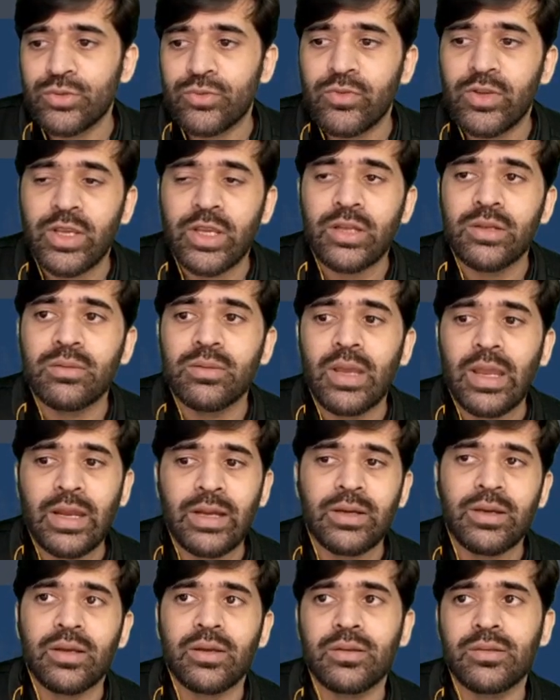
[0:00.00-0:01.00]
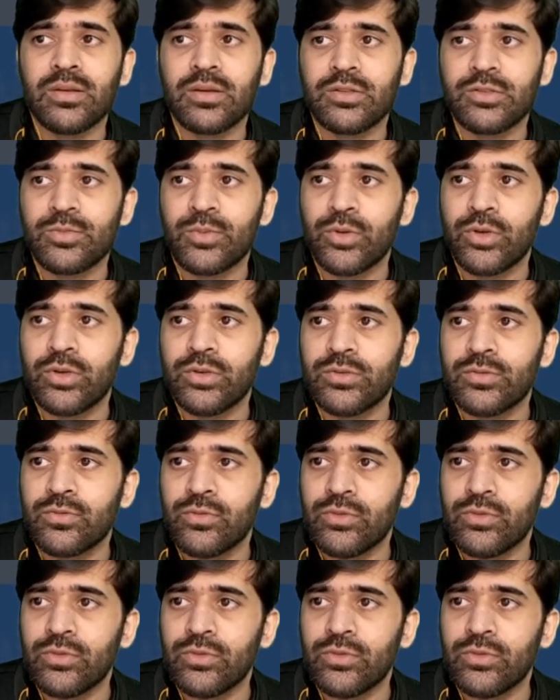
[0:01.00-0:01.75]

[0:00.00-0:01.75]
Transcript: so we can add unsupported.